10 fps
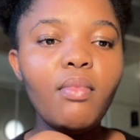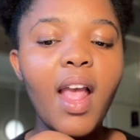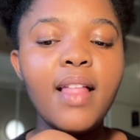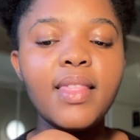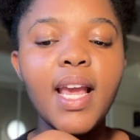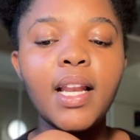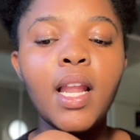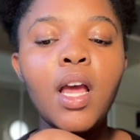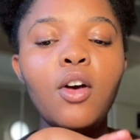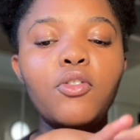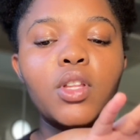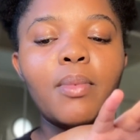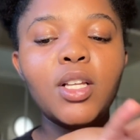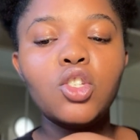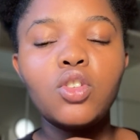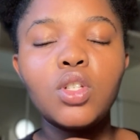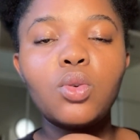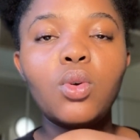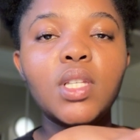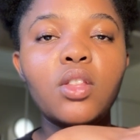and then for the magistrates
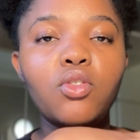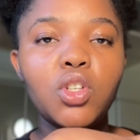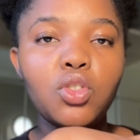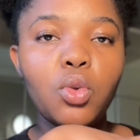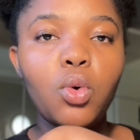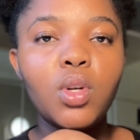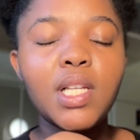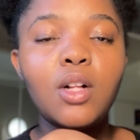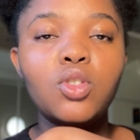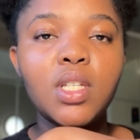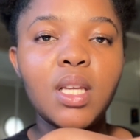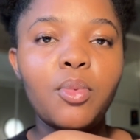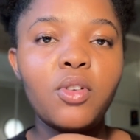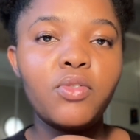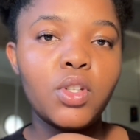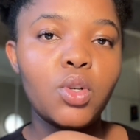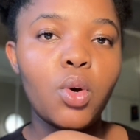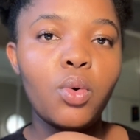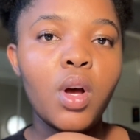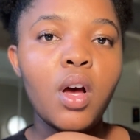courts and the regional courts I'll do a separate
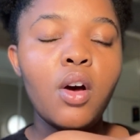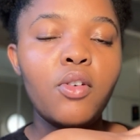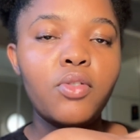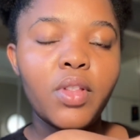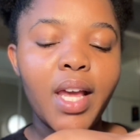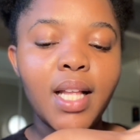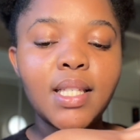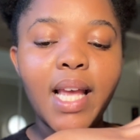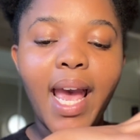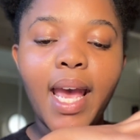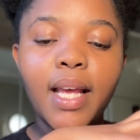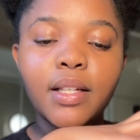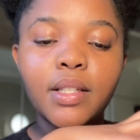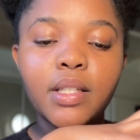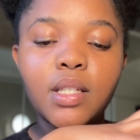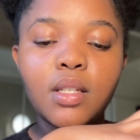video for that, and